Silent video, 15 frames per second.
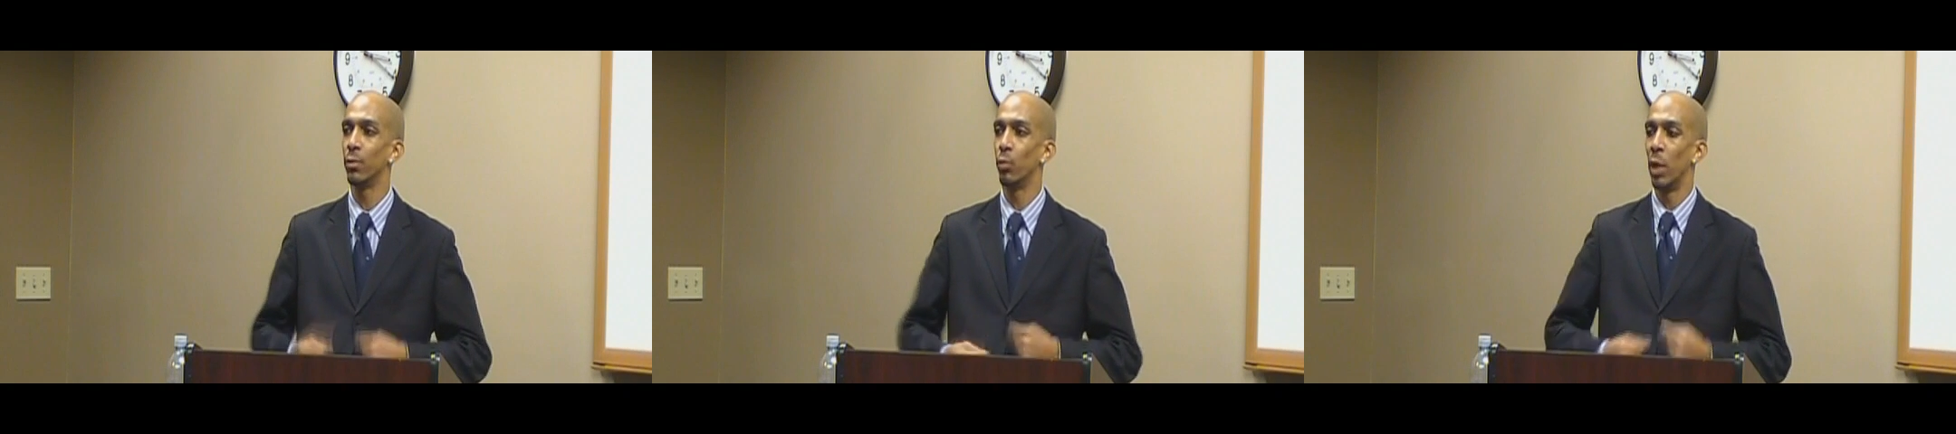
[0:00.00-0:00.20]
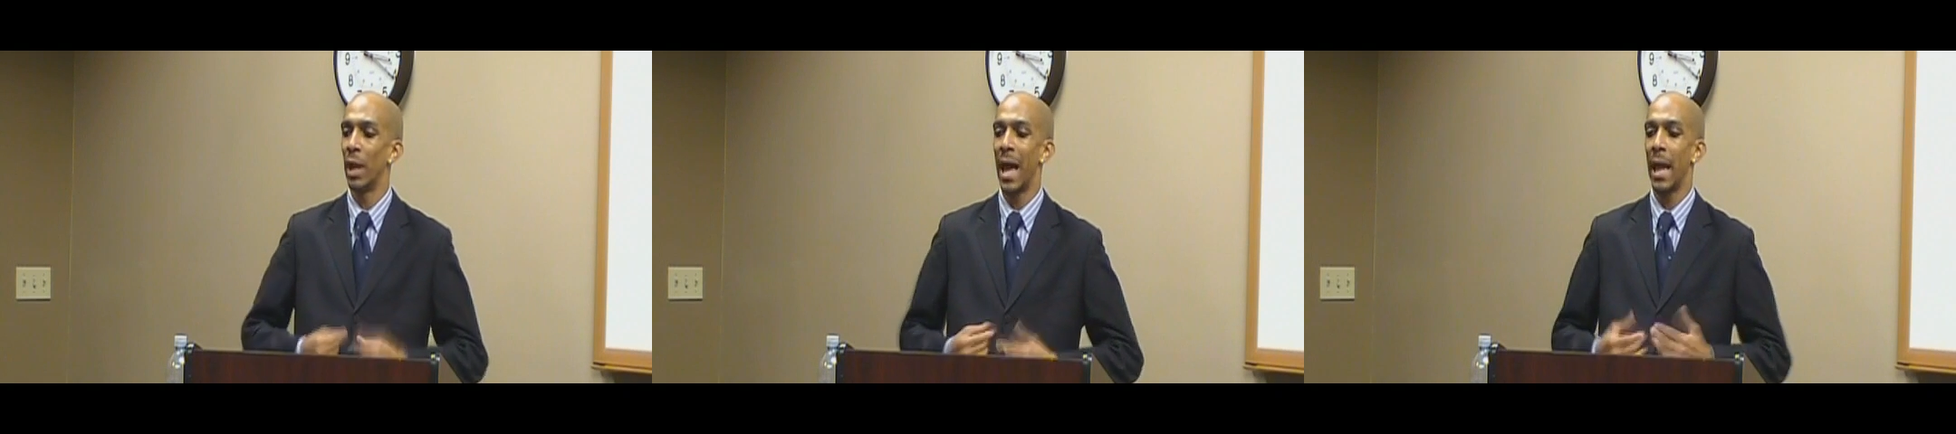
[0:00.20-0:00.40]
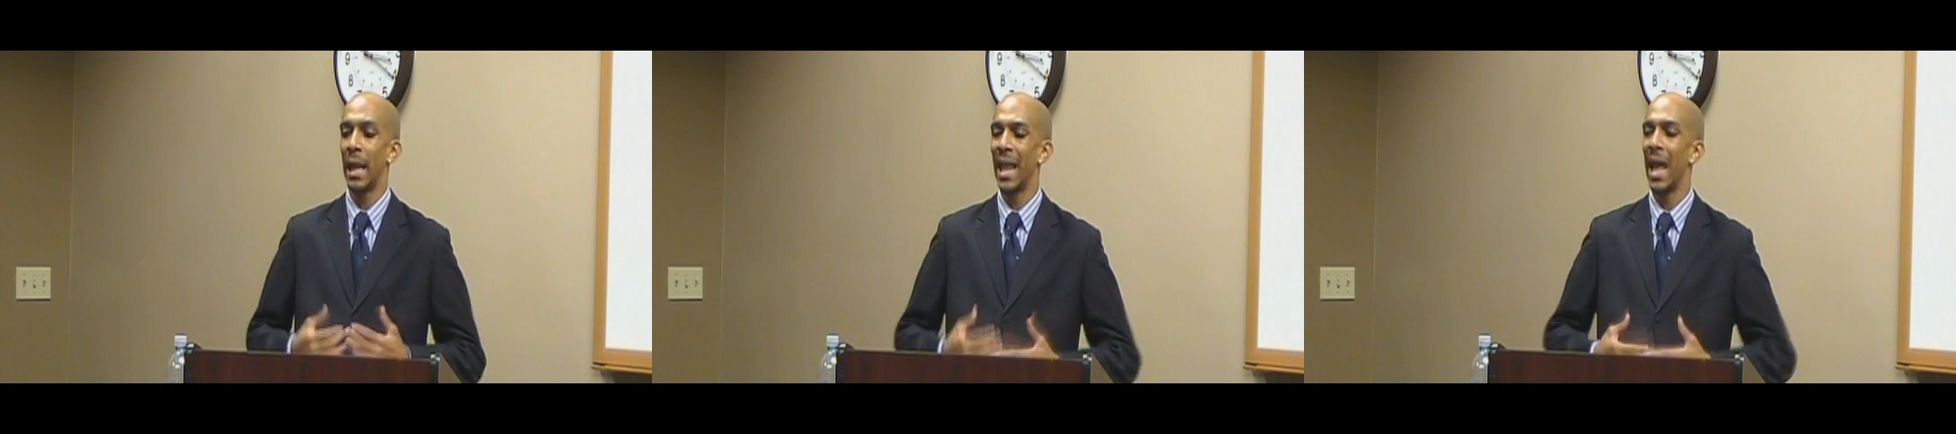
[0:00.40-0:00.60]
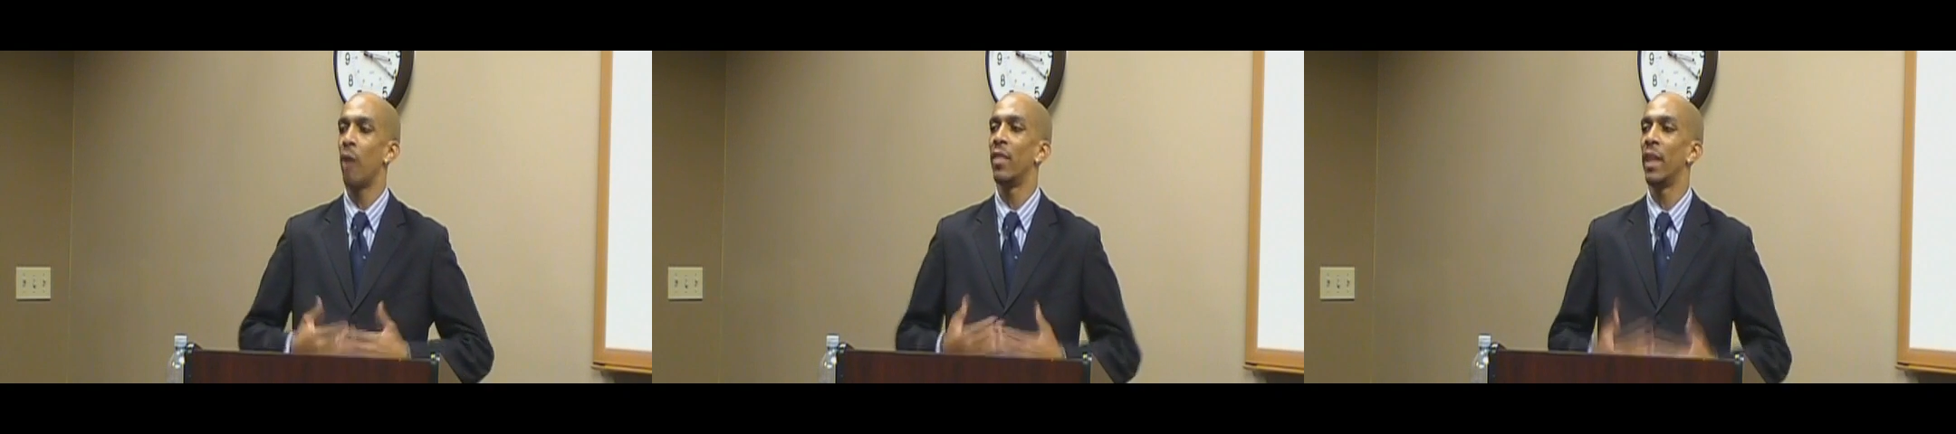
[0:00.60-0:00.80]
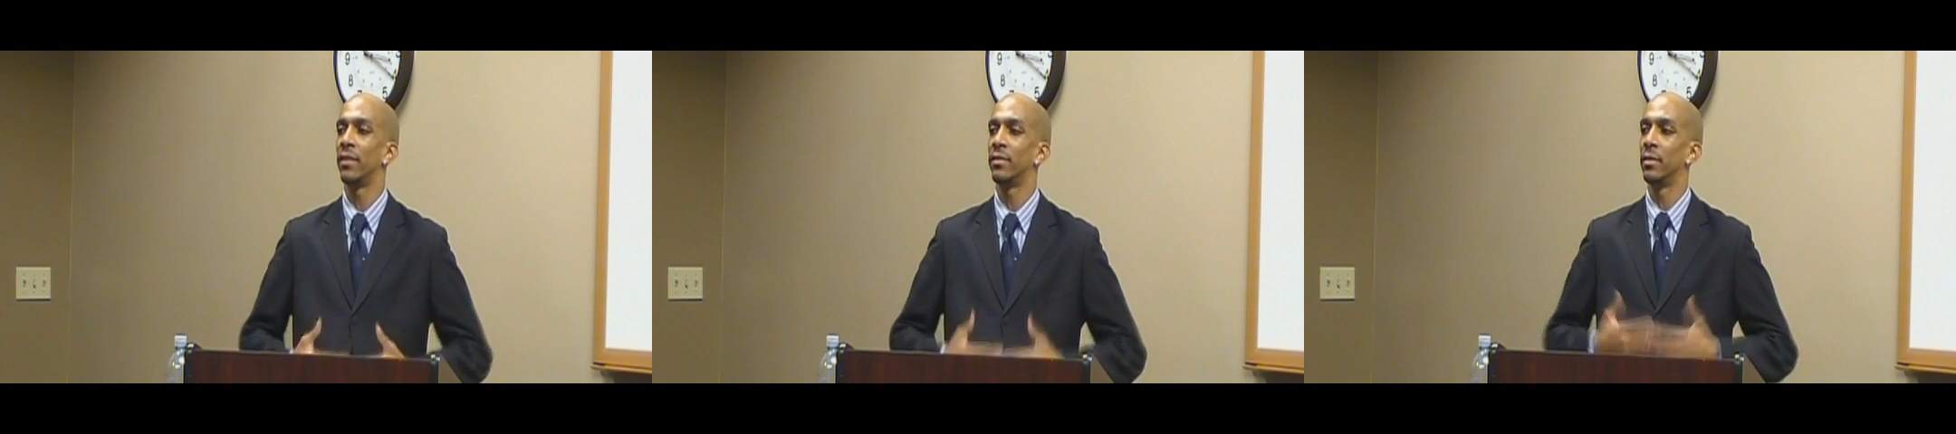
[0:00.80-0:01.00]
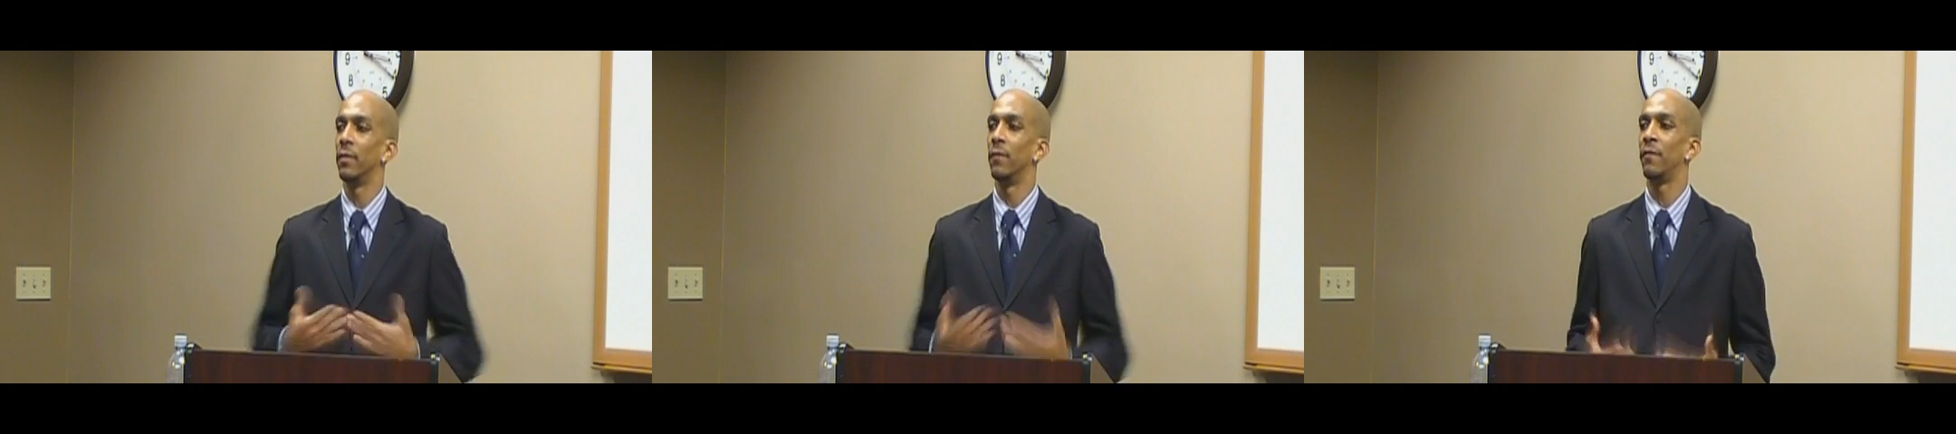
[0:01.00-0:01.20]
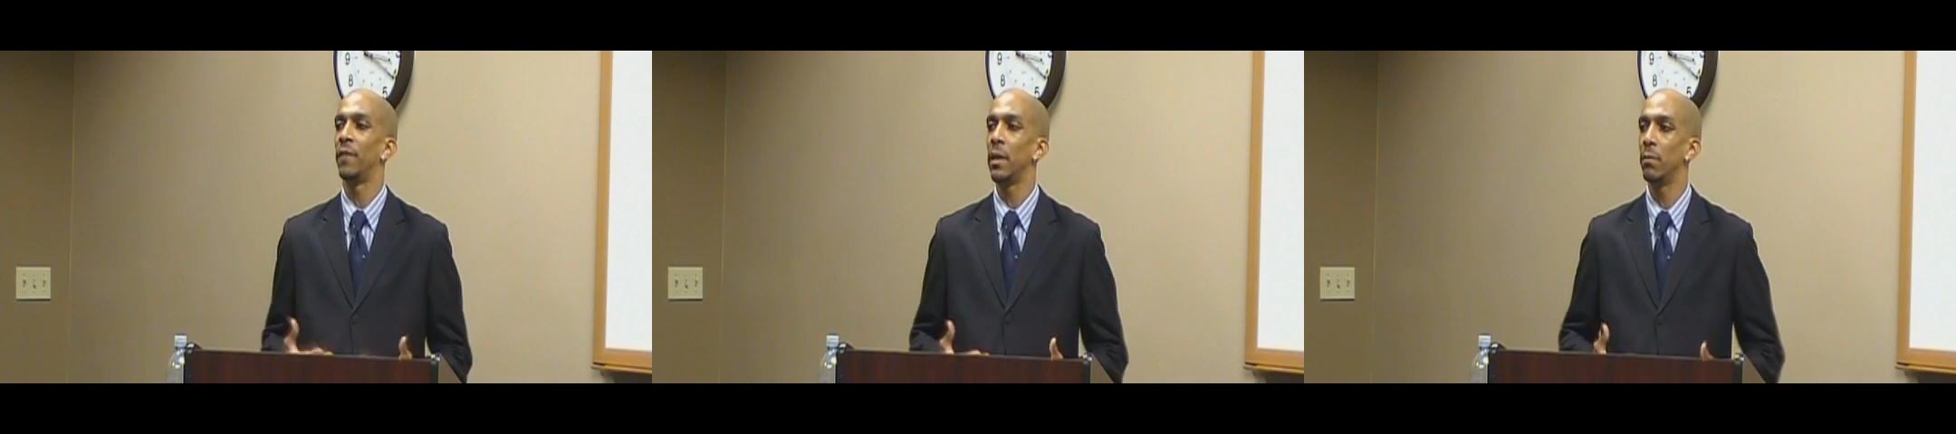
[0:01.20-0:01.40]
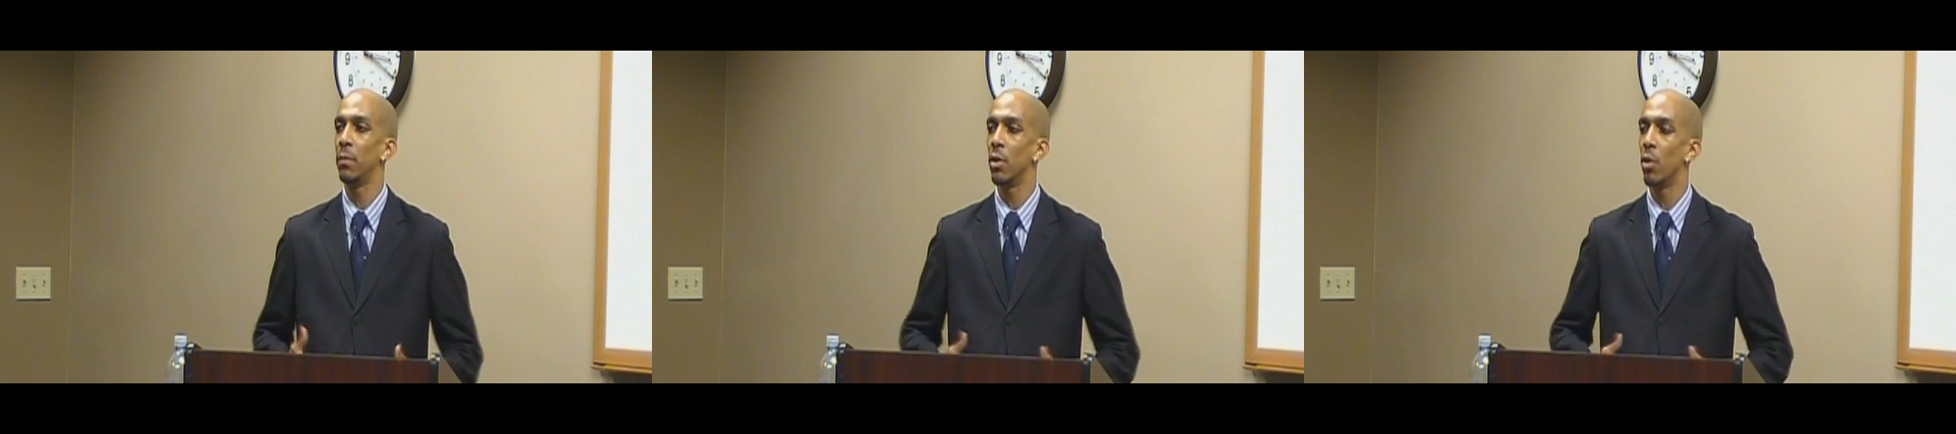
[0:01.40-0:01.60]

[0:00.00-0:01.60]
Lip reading: allow that to defeat me,